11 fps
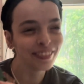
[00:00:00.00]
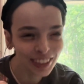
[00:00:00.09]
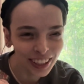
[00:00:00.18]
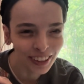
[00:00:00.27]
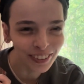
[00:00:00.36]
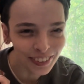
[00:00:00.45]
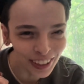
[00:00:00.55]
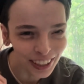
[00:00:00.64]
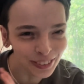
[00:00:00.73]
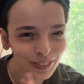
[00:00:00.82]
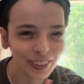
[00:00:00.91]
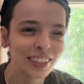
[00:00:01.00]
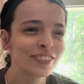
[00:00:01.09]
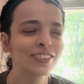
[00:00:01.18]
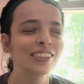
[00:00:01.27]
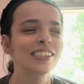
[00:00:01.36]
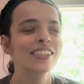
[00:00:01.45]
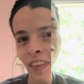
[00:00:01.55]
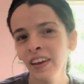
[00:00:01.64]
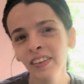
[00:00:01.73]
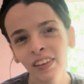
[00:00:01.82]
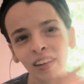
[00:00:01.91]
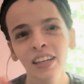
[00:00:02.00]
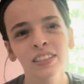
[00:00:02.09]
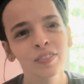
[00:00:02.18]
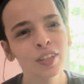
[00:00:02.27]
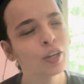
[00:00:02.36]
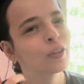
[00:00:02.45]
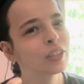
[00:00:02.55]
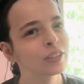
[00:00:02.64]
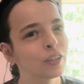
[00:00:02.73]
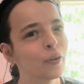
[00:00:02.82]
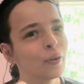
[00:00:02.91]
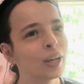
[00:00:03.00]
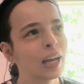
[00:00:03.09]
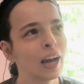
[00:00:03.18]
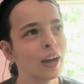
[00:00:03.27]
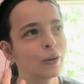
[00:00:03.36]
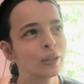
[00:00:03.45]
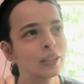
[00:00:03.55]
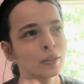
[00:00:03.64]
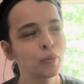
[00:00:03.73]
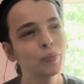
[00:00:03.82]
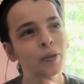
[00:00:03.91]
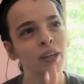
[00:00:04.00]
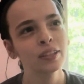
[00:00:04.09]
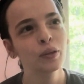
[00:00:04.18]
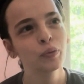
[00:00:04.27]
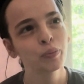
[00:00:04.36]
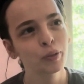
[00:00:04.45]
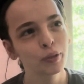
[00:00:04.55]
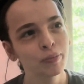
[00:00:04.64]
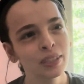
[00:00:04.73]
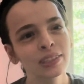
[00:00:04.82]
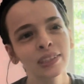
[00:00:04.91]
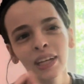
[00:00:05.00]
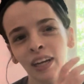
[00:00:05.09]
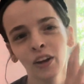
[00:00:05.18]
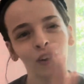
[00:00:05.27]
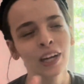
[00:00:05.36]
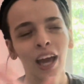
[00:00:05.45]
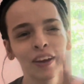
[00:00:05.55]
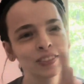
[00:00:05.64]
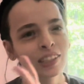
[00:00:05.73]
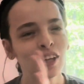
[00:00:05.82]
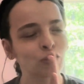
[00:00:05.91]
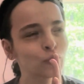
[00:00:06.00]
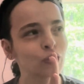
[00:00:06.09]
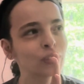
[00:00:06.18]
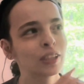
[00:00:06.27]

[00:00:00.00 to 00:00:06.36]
me know if you guys would be interested in that. I think the next video that's going out is my blind date with Bookmas that I already have scheduled.